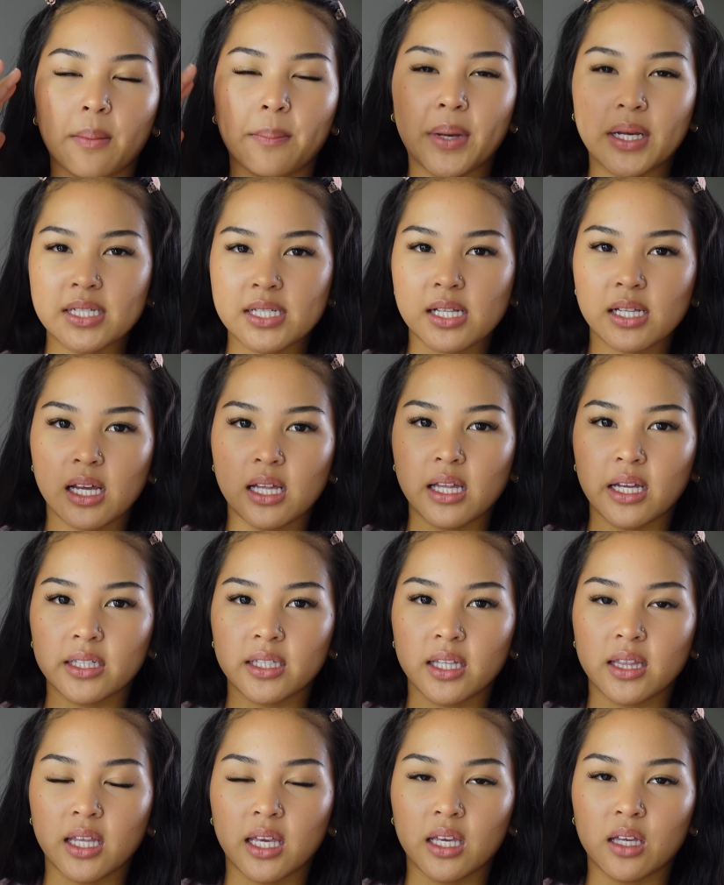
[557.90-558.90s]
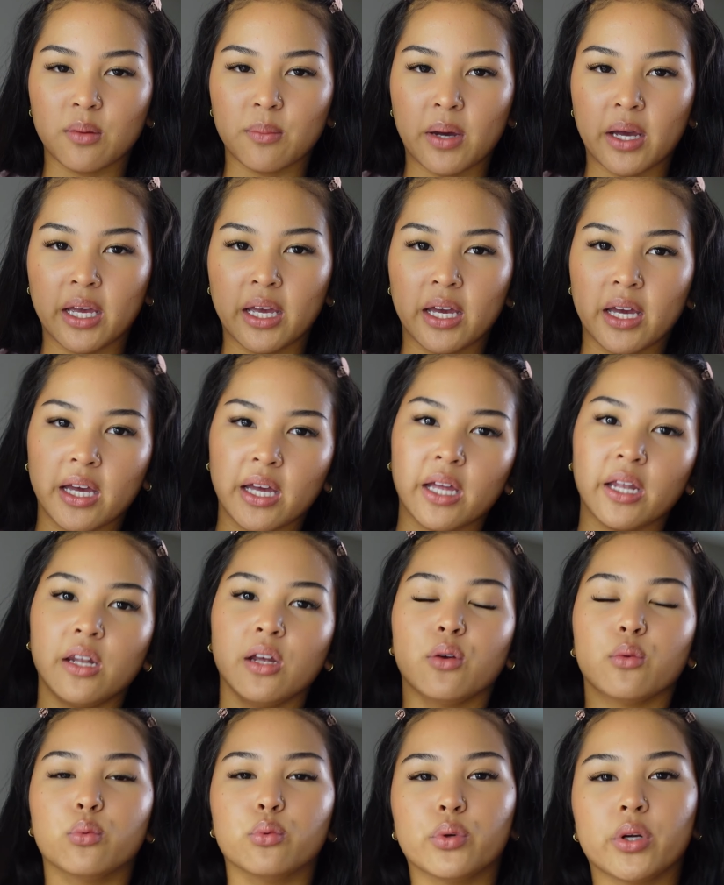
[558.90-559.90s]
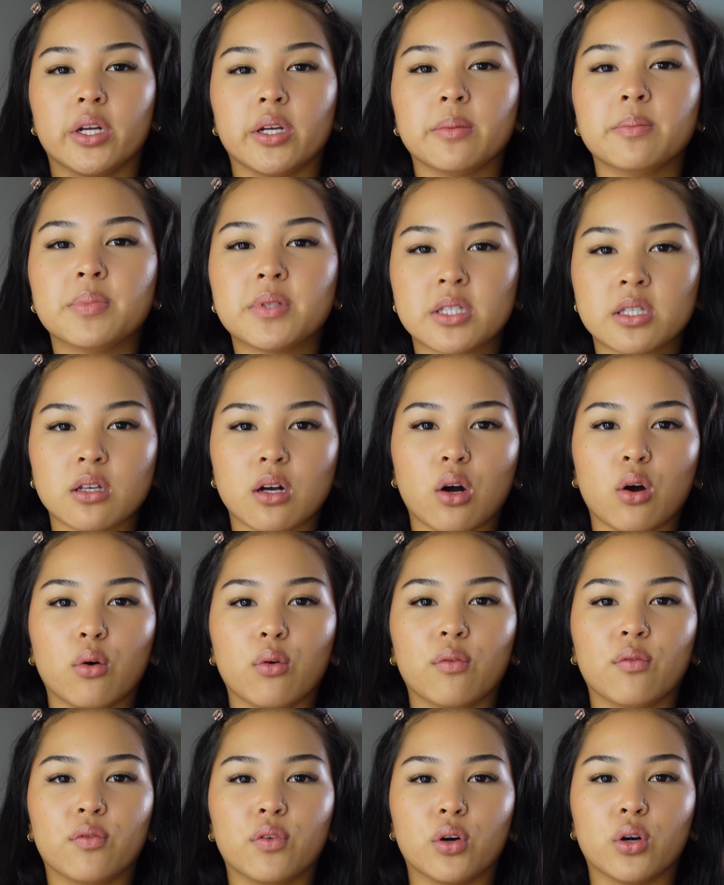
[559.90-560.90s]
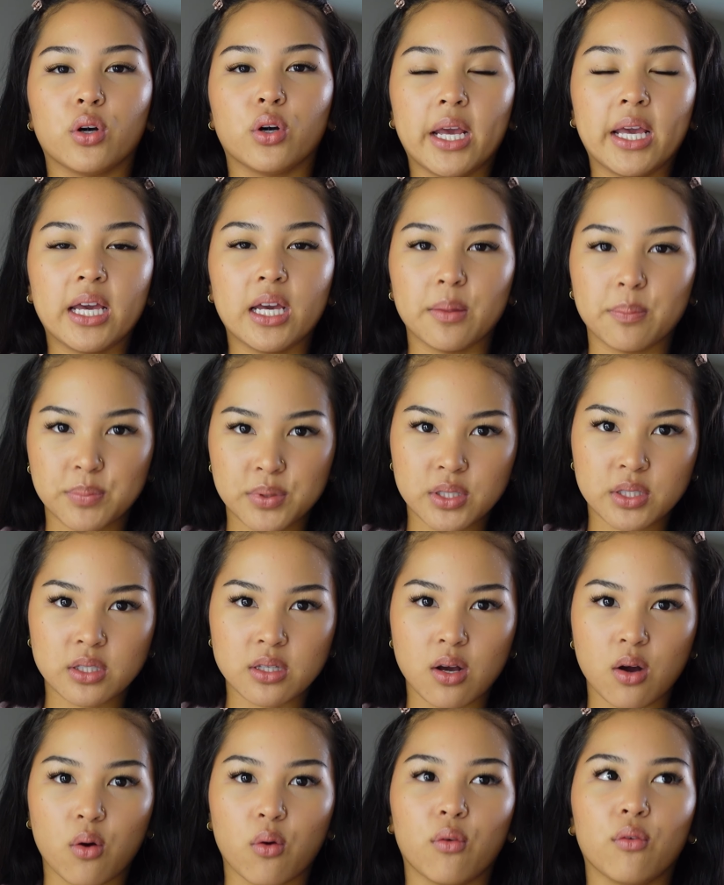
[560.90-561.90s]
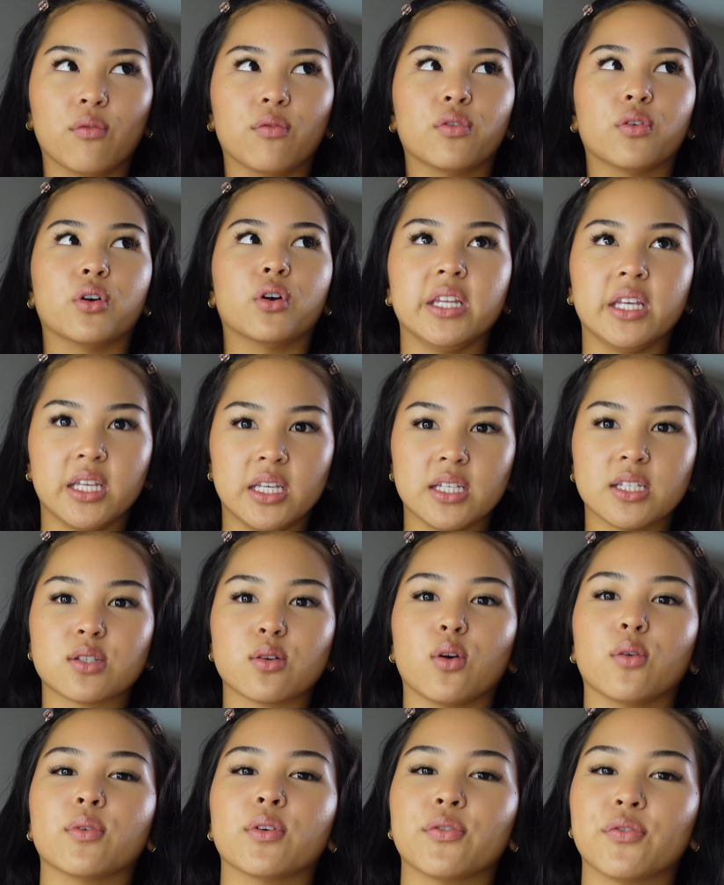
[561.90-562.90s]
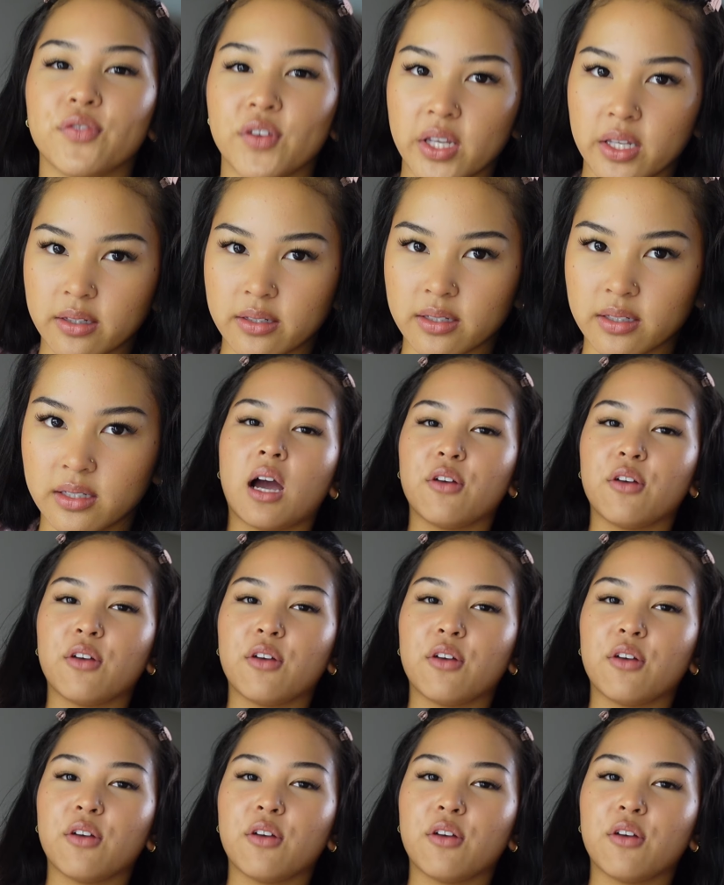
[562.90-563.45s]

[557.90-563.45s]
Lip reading: Basically, I like to think in my head, ribs over hips over knees over feet.